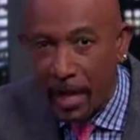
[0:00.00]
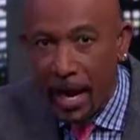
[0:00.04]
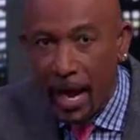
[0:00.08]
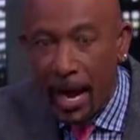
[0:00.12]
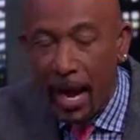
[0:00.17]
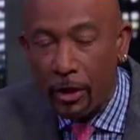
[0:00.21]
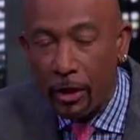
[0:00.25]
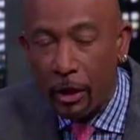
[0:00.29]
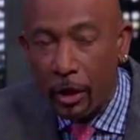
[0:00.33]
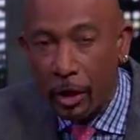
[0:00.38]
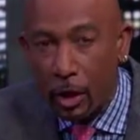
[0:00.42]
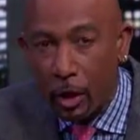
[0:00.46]

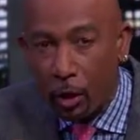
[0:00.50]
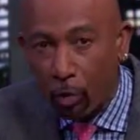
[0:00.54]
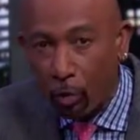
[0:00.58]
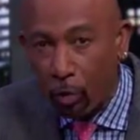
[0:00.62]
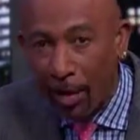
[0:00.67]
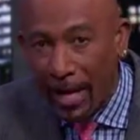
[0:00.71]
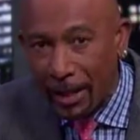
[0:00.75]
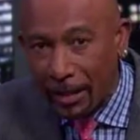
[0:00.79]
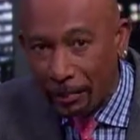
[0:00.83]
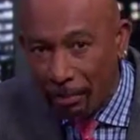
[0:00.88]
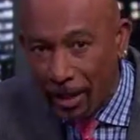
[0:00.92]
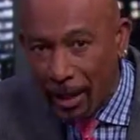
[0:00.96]
And the
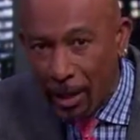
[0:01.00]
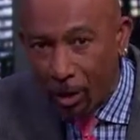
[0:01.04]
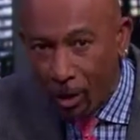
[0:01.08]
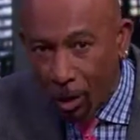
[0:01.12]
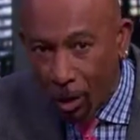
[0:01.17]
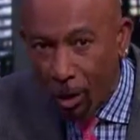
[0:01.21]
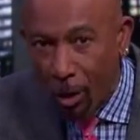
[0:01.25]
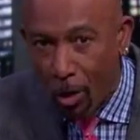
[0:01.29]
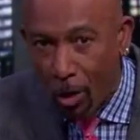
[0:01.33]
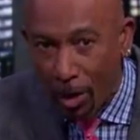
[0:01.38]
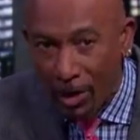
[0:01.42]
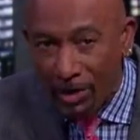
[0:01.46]
direct medical
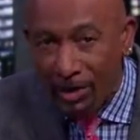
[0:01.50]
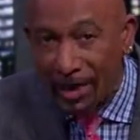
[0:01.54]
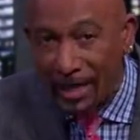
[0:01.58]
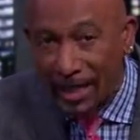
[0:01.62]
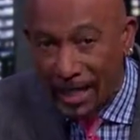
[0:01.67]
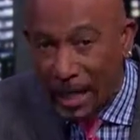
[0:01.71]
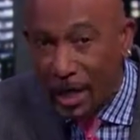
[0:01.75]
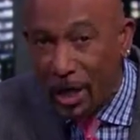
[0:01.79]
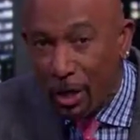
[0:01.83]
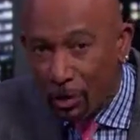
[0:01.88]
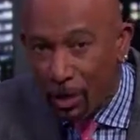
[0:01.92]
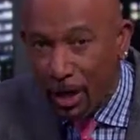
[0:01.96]
costs and
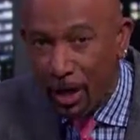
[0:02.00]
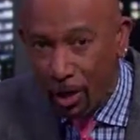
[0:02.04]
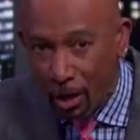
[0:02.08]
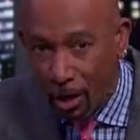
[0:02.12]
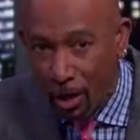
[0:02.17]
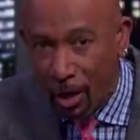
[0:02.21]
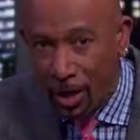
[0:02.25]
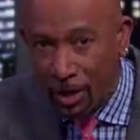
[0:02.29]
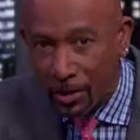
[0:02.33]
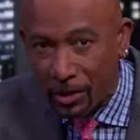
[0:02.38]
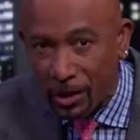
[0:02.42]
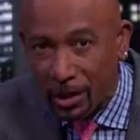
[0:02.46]
indirect
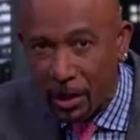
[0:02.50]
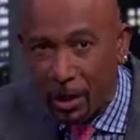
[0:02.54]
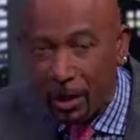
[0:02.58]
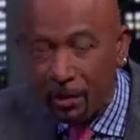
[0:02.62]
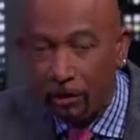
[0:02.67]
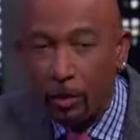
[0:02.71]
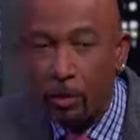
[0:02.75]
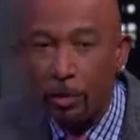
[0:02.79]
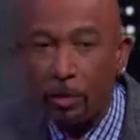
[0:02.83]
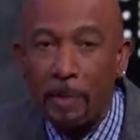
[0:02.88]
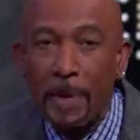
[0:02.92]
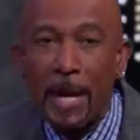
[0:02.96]
costs
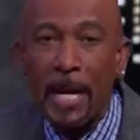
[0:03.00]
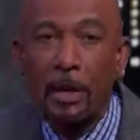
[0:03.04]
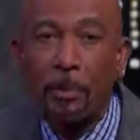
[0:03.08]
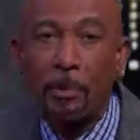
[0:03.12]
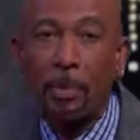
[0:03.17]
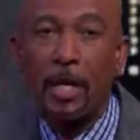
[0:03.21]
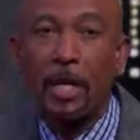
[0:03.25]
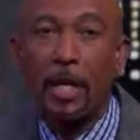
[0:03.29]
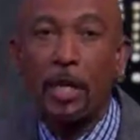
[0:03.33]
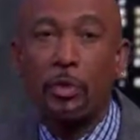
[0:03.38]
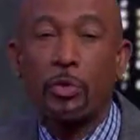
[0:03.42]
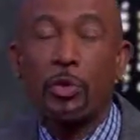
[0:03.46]
for traumatic
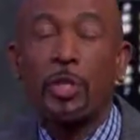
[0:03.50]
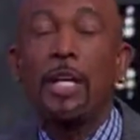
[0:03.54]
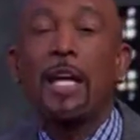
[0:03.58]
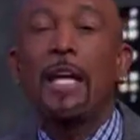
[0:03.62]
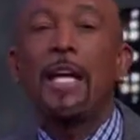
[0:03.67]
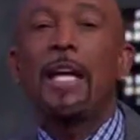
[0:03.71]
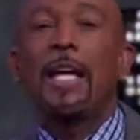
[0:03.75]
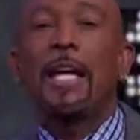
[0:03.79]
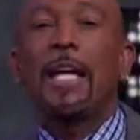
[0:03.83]
brain injury